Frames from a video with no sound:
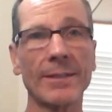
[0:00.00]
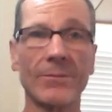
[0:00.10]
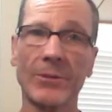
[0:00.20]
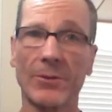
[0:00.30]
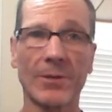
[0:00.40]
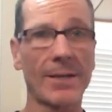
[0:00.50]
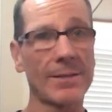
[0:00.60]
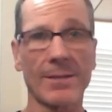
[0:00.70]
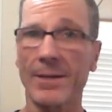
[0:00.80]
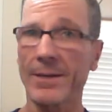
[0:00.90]
even though it
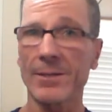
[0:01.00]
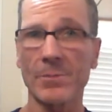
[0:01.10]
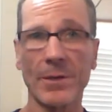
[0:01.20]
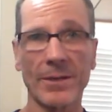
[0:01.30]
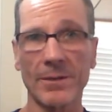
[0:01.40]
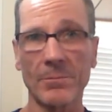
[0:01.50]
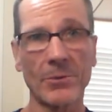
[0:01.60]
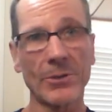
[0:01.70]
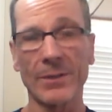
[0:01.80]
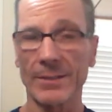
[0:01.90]
has an ISBN
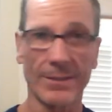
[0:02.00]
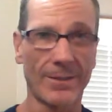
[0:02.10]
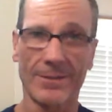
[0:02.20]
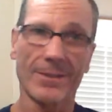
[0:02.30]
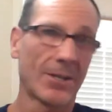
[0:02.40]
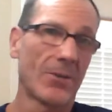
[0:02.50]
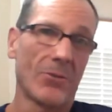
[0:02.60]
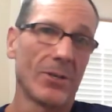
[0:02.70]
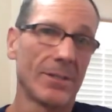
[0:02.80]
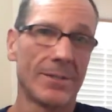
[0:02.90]
number, and on the
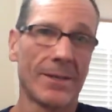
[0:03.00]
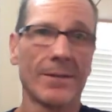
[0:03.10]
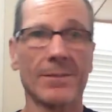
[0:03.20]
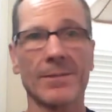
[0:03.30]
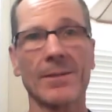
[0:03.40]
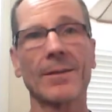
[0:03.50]
cover it says,